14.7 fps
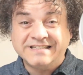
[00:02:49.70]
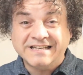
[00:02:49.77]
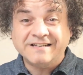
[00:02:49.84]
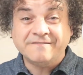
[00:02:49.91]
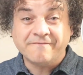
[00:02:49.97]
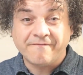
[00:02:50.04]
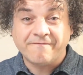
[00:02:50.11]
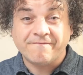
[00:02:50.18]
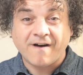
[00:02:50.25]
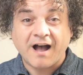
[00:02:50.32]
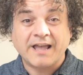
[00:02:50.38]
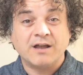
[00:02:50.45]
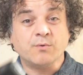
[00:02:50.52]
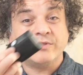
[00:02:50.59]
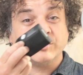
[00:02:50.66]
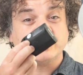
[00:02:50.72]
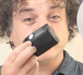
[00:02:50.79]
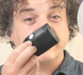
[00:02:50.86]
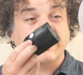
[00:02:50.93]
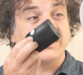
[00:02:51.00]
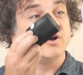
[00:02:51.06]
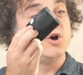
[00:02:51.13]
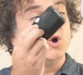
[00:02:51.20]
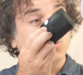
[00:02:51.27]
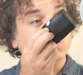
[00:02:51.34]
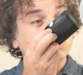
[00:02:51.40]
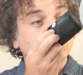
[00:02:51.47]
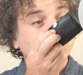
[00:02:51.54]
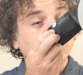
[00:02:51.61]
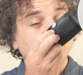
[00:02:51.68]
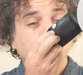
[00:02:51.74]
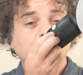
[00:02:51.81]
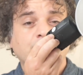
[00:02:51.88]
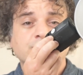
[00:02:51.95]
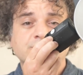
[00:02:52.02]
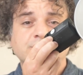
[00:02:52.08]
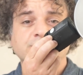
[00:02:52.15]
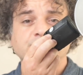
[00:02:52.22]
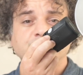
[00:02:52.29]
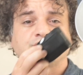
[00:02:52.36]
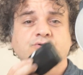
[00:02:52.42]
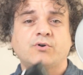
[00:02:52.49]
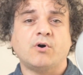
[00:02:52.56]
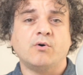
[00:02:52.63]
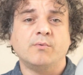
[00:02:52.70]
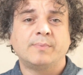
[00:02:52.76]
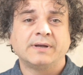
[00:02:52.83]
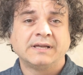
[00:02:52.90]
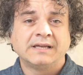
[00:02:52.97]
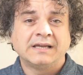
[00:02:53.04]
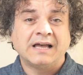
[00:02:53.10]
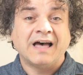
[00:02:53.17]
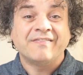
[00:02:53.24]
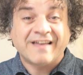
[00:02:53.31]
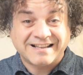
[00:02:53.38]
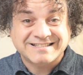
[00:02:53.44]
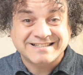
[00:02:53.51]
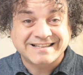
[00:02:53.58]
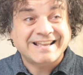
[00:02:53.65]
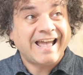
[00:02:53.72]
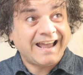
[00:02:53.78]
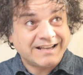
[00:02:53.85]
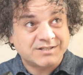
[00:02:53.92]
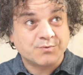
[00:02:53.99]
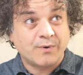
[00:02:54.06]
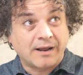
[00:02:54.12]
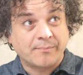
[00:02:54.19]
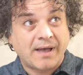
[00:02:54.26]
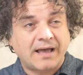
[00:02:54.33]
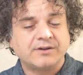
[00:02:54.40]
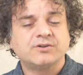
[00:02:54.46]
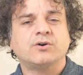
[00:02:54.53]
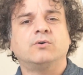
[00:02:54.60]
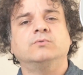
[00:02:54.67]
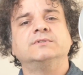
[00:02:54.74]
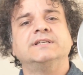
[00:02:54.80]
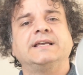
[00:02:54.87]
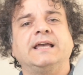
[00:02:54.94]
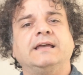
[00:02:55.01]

didn't fire when the trigger was too close to the strobe, and that's the case when I'm hand holding